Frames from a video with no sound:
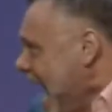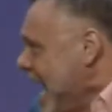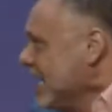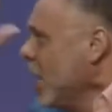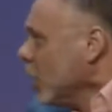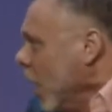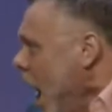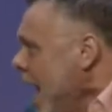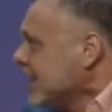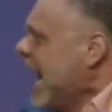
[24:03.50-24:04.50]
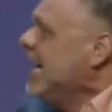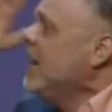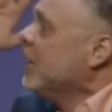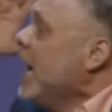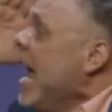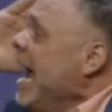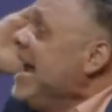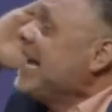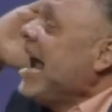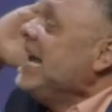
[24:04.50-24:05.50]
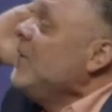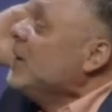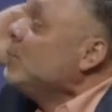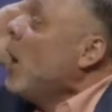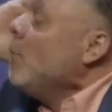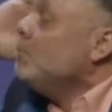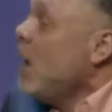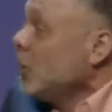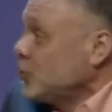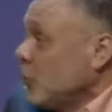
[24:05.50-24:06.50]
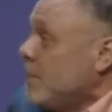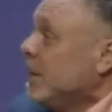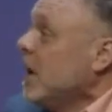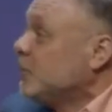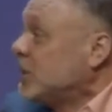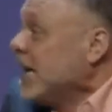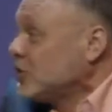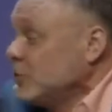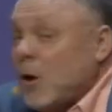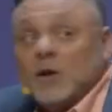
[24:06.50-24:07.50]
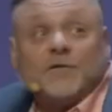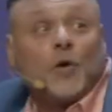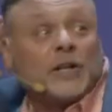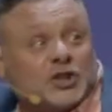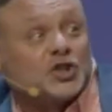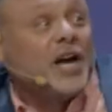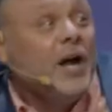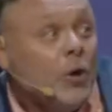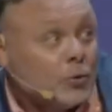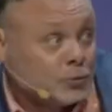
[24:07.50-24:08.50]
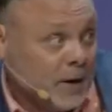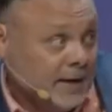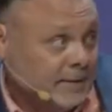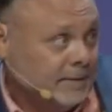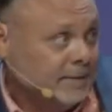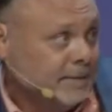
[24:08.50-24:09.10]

the gate, Lot can't even, he can't even muster up enough testimony for his children.